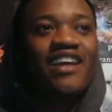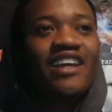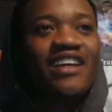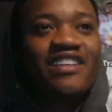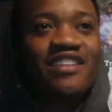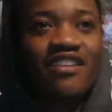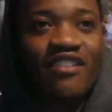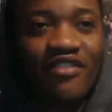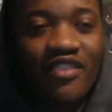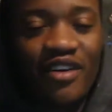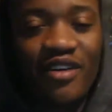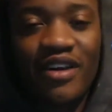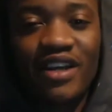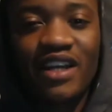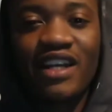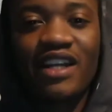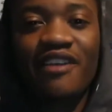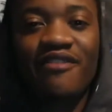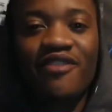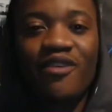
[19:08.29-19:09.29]
is a very
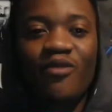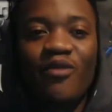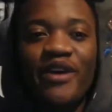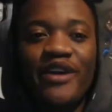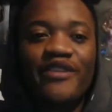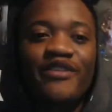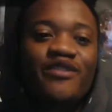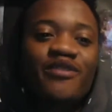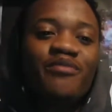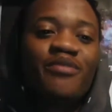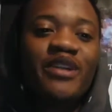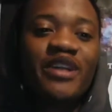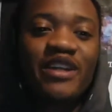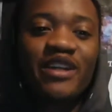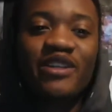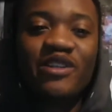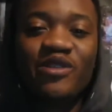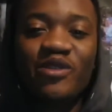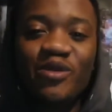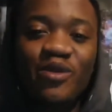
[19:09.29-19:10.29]
clever way to bring a
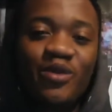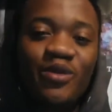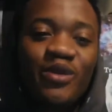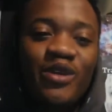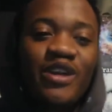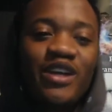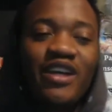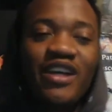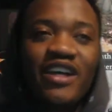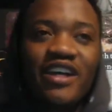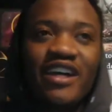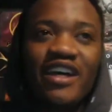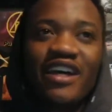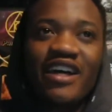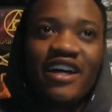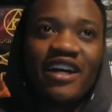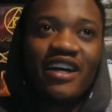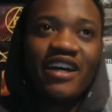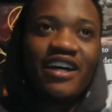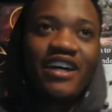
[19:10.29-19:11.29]
new
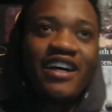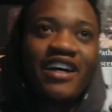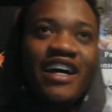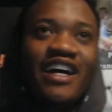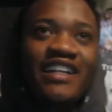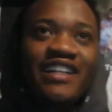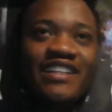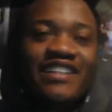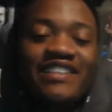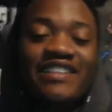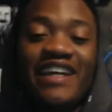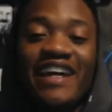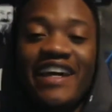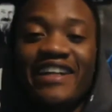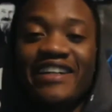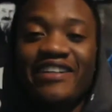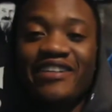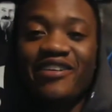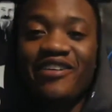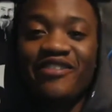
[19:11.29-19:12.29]
understanding